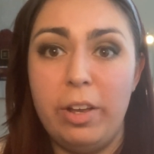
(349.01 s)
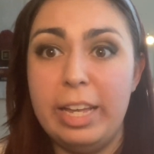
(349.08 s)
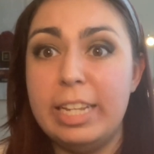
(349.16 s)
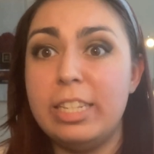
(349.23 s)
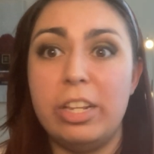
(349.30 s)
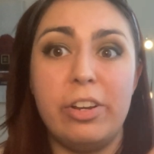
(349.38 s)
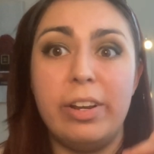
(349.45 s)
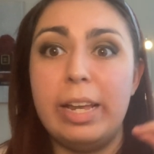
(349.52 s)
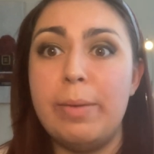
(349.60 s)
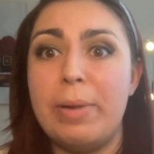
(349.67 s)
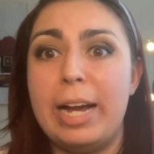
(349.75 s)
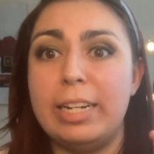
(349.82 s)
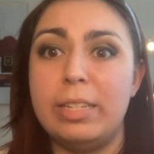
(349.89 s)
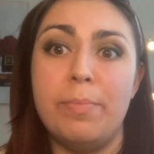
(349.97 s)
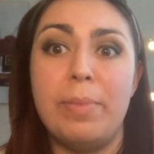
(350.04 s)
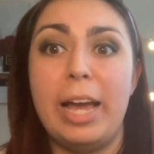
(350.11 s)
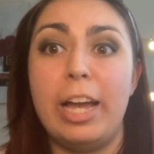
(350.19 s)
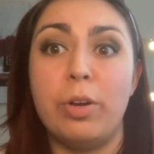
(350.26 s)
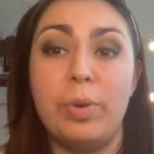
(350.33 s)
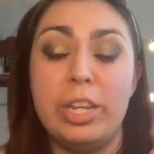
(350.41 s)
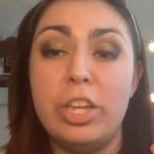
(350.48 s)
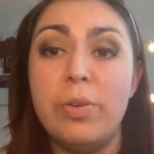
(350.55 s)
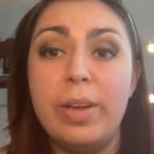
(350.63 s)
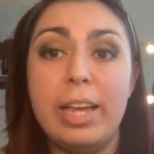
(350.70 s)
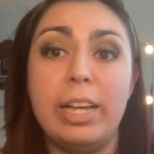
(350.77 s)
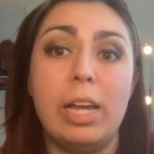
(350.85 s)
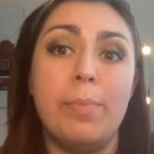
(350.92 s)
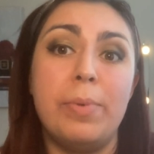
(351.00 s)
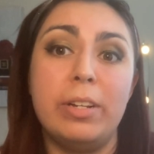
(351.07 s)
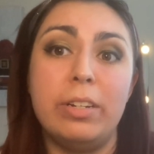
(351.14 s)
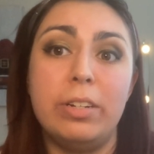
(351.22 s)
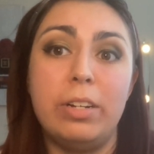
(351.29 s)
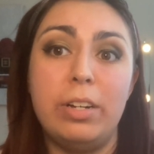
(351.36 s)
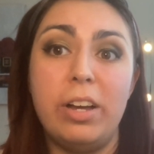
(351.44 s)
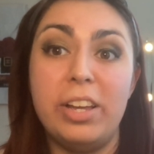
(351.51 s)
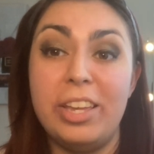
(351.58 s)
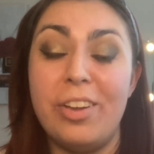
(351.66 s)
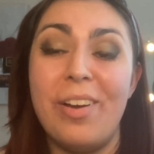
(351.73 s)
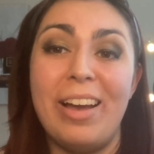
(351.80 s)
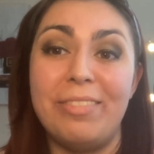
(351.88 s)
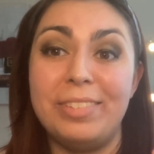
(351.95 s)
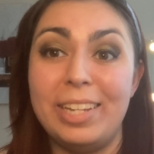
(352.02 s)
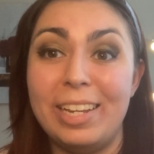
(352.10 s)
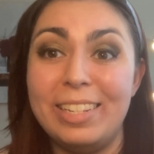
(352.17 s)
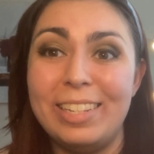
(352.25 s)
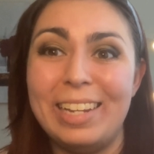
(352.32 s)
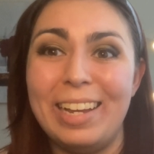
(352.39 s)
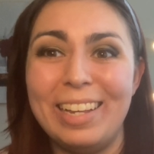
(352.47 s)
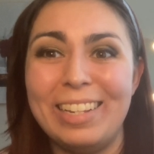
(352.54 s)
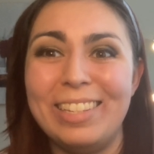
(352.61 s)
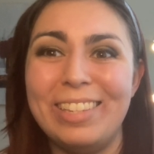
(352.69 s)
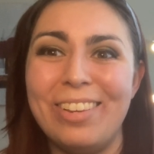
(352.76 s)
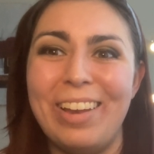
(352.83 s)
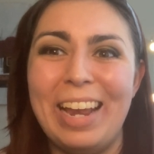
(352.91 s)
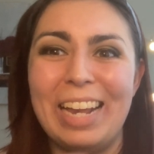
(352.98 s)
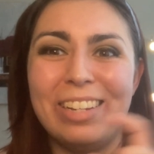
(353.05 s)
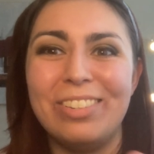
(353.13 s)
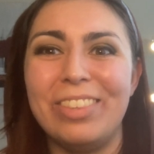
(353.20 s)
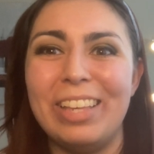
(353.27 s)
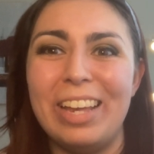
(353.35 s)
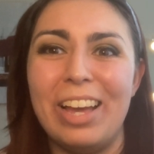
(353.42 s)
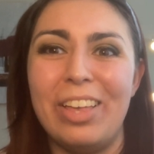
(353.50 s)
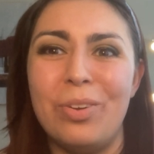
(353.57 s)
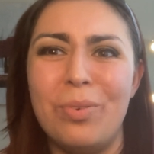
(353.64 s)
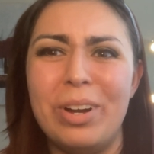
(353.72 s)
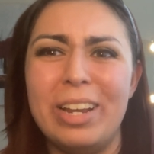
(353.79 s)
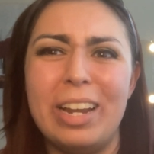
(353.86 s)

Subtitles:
It's literally back to back. When you hang up on a call, you have 10 seconds to answer the other one.